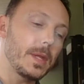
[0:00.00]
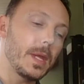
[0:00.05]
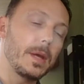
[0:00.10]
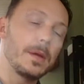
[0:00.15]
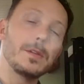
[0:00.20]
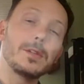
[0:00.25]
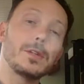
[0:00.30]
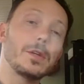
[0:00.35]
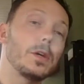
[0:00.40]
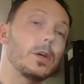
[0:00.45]

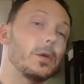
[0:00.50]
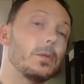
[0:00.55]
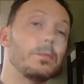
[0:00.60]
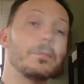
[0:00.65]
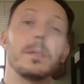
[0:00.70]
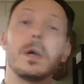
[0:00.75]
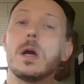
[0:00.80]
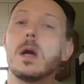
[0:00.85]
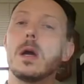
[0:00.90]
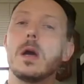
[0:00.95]
And so,
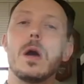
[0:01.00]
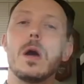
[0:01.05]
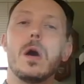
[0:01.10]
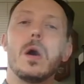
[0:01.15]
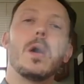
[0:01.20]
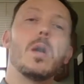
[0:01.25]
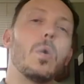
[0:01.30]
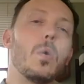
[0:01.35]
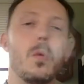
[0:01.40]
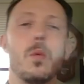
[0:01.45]

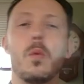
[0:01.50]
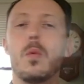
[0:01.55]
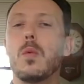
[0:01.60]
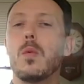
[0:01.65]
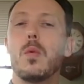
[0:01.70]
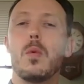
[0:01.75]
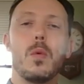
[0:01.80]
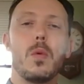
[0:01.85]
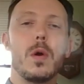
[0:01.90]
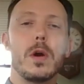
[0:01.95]
uh,
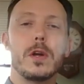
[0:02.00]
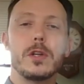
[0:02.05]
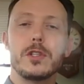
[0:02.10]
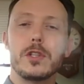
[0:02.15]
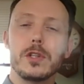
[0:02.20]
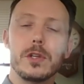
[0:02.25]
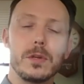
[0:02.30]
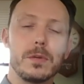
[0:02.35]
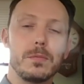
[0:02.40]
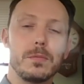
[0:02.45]

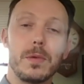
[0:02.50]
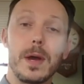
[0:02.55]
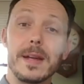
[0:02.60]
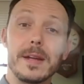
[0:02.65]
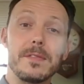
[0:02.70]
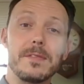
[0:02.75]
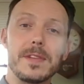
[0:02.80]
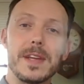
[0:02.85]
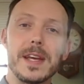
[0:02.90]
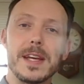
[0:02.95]
what's your right
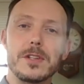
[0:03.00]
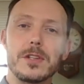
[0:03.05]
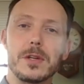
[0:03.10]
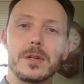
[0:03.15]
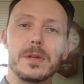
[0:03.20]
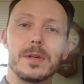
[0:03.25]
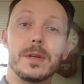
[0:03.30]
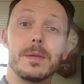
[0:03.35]
of nature?